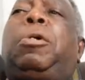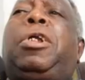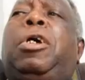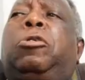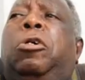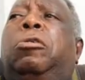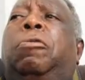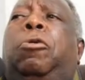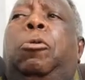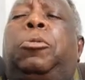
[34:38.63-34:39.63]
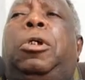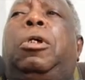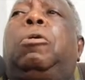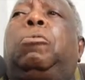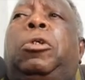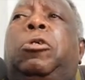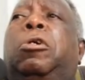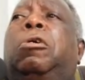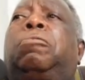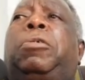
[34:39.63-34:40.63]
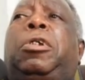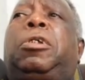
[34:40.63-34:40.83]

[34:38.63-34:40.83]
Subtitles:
When I'm talking of corruption, we're talking of